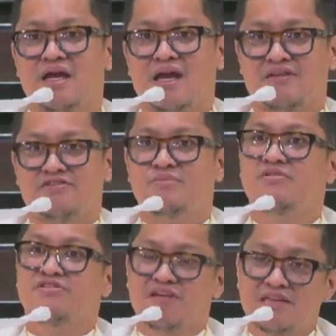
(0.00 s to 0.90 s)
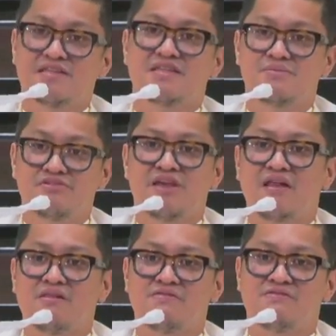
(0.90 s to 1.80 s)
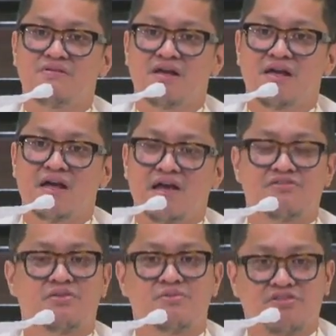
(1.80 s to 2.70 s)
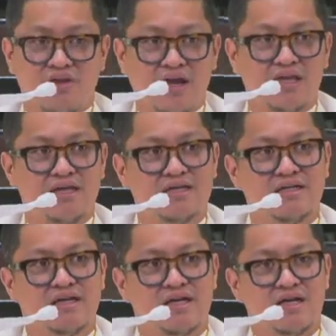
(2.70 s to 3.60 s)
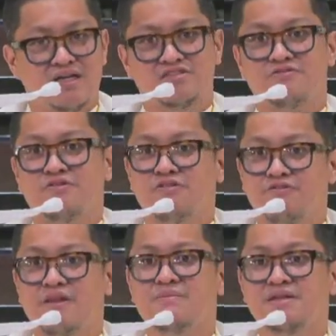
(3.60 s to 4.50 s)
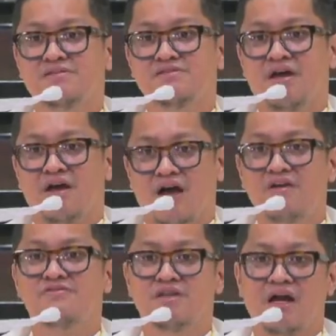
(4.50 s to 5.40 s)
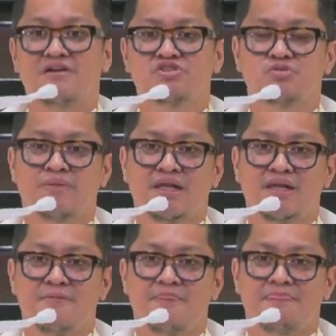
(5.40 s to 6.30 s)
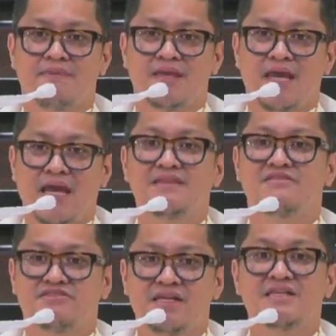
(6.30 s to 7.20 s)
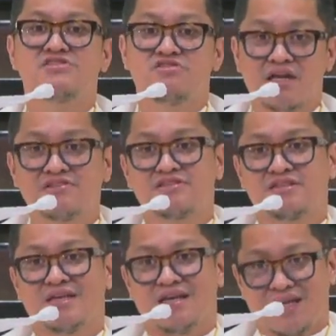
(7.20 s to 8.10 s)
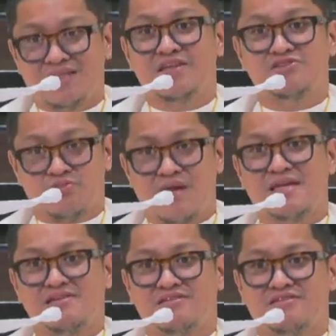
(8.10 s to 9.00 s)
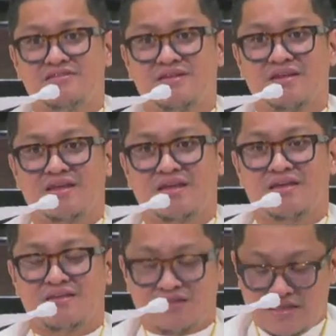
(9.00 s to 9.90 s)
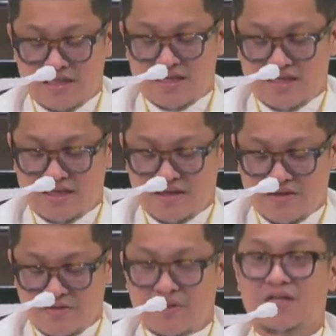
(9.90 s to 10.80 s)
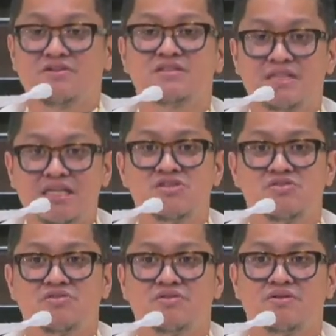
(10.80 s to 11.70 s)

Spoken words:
as he presented himself as the Messiah, as the fulfillment of the gospel, and still trust in his ways that he will continue